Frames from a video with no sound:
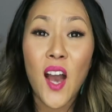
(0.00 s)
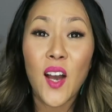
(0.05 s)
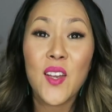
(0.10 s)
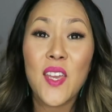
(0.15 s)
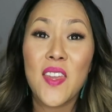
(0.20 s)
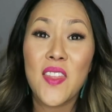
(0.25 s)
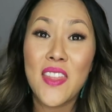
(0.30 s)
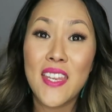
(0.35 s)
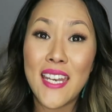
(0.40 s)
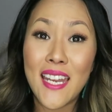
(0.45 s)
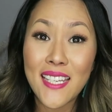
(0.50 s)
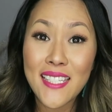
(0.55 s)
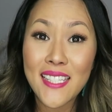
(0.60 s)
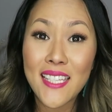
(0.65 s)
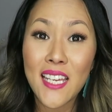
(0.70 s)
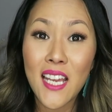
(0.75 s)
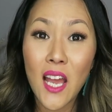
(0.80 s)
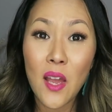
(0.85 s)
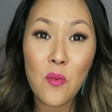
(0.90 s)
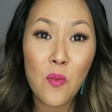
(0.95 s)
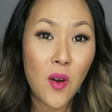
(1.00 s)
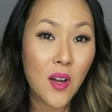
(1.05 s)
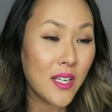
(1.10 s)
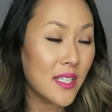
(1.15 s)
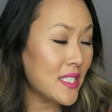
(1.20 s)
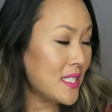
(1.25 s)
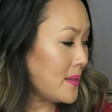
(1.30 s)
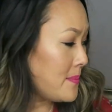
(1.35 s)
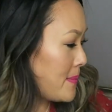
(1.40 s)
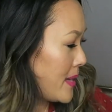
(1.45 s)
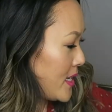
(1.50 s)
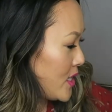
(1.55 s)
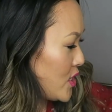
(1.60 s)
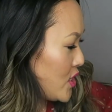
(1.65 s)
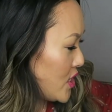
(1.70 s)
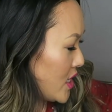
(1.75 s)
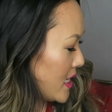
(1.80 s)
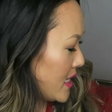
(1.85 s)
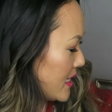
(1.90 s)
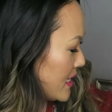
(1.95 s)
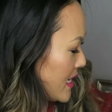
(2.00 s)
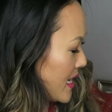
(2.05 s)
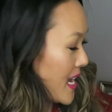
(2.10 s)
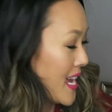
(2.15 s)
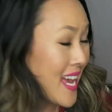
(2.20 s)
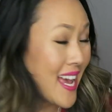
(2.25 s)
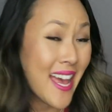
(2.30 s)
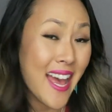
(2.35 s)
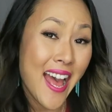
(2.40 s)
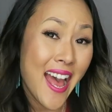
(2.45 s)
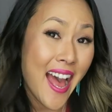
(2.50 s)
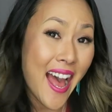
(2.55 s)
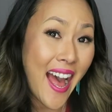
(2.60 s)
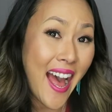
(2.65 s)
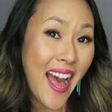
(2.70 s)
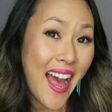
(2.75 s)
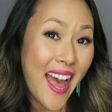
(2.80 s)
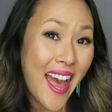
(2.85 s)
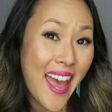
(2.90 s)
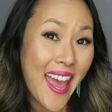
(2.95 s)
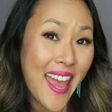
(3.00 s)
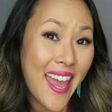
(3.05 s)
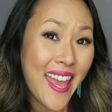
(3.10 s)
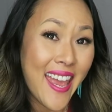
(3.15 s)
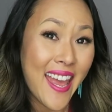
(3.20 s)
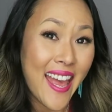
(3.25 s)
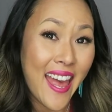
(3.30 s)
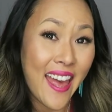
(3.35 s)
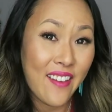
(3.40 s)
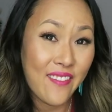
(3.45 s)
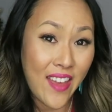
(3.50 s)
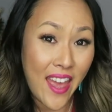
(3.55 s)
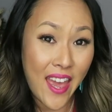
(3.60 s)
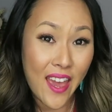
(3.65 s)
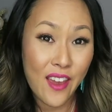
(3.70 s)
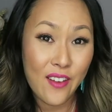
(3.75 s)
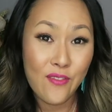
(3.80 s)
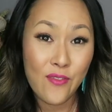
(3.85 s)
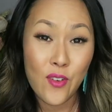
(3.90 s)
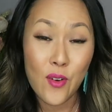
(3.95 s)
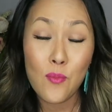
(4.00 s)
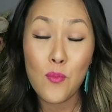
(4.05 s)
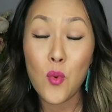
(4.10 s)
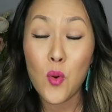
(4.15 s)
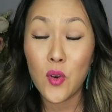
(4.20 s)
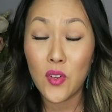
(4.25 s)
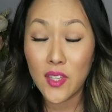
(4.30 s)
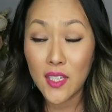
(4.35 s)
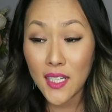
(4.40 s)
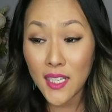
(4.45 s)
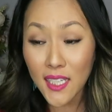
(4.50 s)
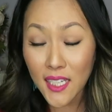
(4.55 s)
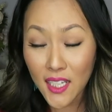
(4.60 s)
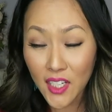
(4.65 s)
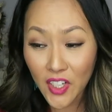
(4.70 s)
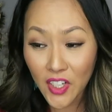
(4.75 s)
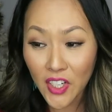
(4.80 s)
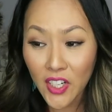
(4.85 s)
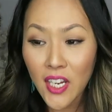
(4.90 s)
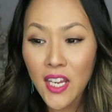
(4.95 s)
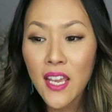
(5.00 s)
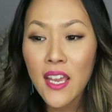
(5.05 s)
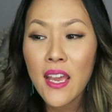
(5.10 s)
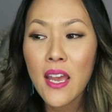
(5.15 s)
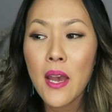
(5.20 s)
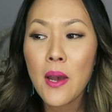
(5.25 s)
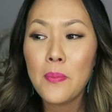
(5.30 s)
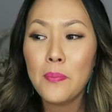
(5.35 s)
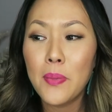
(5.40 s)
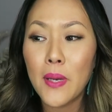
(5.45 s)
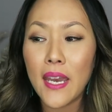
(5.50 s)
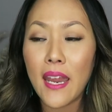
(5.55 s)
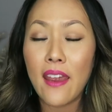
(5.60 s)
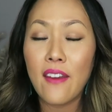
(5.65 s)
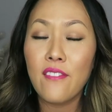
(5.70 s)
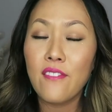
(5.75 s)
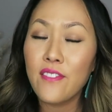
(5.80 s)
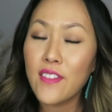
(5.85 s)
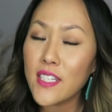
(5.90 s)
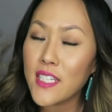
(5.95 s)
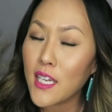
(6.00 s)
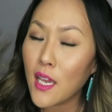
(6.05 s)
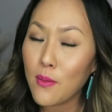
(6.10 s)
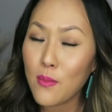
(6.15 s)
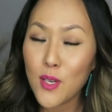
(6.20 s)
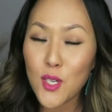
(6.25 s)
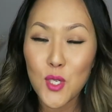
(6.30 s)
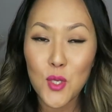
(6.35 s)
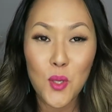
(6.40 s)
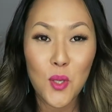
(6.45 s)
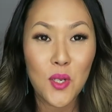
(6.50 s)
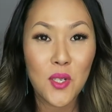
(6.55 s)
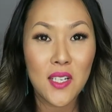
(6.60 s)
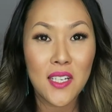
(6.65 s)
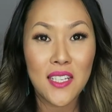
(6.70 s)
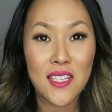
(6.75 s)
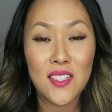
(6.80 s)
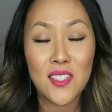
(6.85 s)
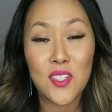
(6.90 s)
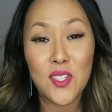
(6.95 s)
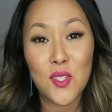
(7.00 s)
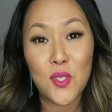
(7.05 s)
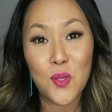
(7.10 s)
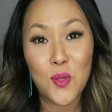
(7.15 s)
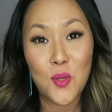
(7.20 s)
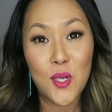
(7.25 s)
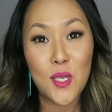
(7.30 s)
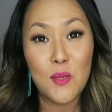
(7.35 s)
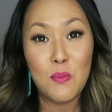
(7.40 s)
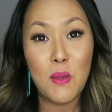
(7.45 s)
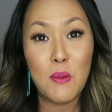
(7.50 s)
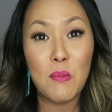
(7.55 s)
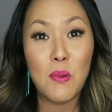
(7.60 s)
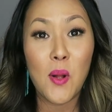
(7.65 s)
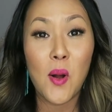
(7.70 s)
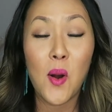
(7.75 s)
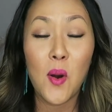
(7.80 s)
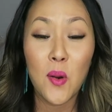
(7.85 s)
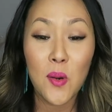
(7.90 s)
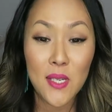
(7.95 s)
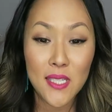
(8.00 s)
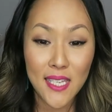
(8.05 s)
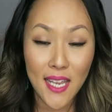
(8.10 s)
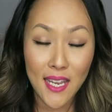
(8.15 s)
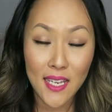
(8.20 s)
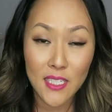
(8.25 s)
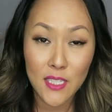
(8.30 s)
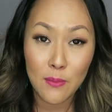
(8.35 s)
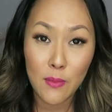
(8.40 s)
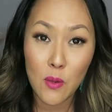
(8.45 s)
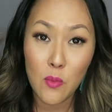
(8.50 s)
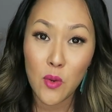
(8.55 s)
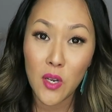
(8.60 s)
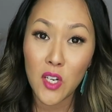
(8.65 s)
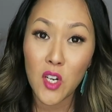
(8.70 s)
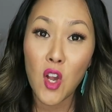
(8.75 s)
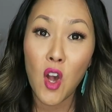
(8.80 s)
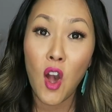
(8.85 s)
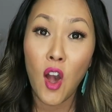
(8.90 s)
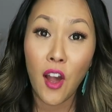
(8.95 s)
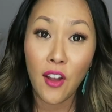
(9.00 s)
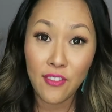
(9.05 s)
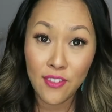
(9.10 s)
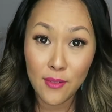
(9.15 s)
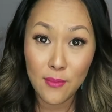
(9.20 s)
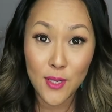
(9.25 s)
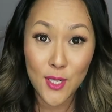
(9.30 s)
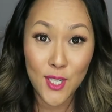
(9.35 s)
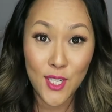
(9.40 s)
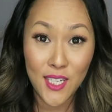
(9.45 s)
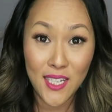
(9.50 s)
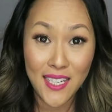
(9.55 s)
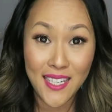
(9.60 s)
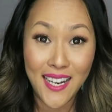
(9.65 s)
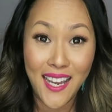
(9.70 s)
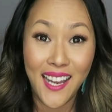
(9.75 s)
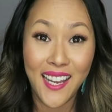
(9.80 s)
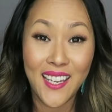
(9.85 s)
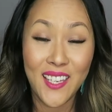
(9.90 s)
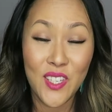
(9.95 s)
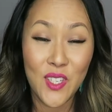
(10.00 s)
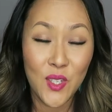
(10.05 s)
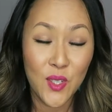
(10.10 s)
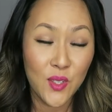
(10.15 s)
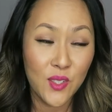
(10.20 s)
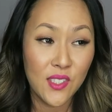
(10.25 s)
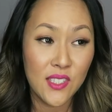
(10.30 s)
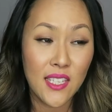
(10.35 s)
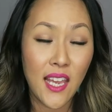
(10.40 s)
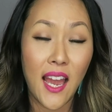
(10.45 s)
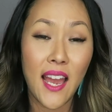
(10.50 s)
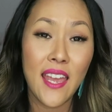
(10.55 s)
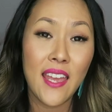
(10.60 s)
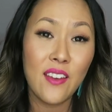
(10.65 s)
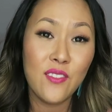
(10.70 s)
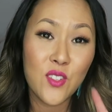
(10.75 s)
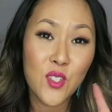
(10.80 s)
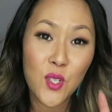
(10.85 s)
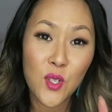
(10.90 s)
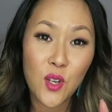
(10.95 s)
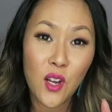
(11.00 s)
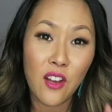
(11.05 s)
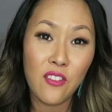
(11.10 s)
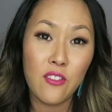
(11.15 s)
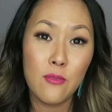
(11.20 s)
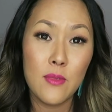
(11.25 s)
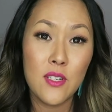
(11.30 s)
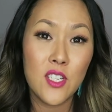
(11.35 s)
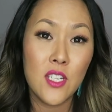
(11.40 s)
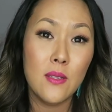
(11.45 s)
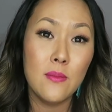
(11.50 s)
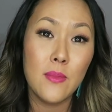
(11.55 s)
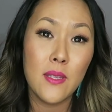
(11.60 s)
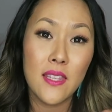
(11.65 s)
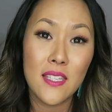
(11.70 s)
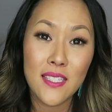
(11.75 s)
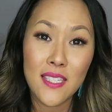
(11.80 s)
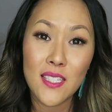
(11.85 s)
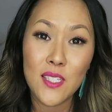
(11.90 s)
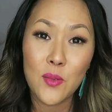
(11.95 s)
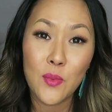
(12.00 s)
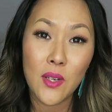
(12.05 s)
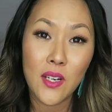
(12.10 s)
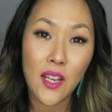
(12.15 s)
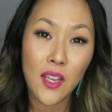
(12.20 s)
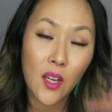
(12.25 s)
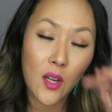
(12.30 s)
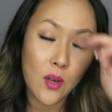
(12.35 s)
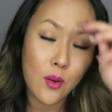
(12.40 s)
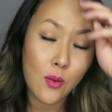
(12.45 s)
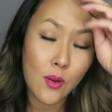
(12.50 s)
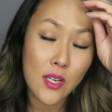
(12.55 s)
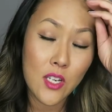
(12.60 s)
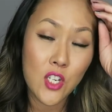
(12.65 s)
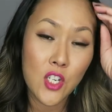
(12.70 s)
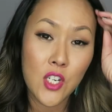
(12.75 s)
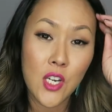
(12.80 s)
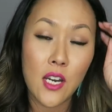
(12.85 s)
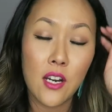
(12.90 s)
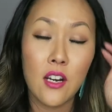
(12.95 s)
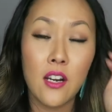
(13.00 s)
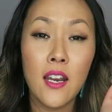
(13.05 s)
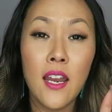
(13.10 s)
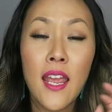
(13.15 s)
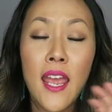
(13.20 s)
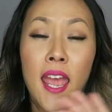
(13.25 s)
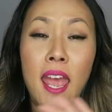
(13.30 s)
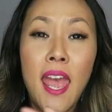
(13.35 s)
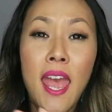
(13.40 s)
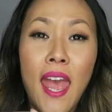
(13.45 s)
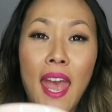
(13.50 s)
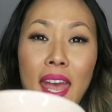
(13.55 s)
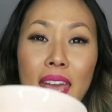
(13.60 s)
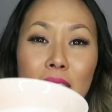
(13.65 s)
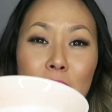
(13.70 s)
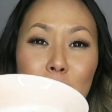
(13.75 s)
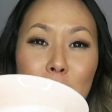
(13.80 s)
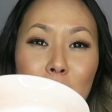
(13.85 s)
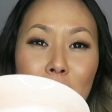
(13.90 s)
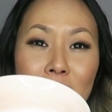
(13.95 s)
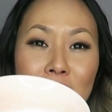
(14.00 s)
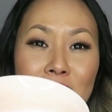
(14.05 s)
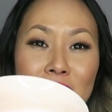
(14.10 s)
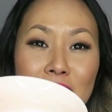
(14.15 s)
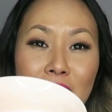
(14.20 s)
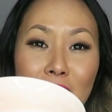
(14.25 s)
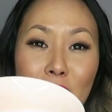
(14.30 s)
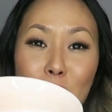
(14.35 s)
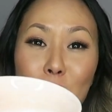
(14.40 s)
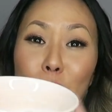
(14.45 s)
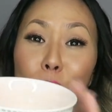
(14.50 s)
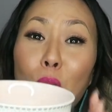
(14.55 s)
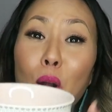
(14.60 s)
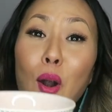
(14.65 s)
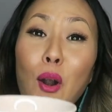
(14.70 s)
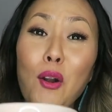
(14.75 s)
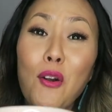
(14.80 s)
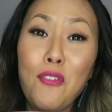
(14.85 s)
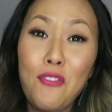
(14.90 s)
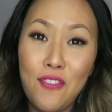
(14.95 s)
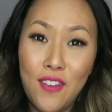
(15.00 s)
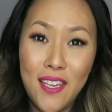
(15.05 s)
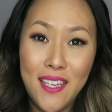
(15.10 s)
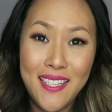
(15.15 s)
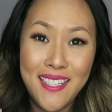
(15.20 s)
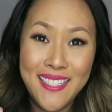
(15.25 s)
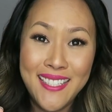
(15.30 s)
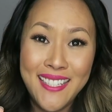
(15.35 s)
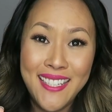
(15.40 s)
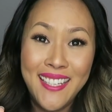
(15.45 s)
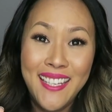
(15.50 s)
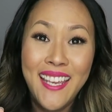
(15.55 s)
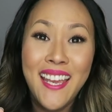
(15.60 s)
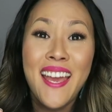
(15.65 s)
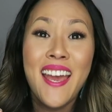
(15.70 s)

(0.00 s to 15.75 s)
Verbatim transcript: Okay, the next thing I wanted to mention I have had for more than a year but every time I show it on Insta stories, people always ask me what coffee machine I use. I have two coffee machines, but this is the one I always share, and it makes a perfect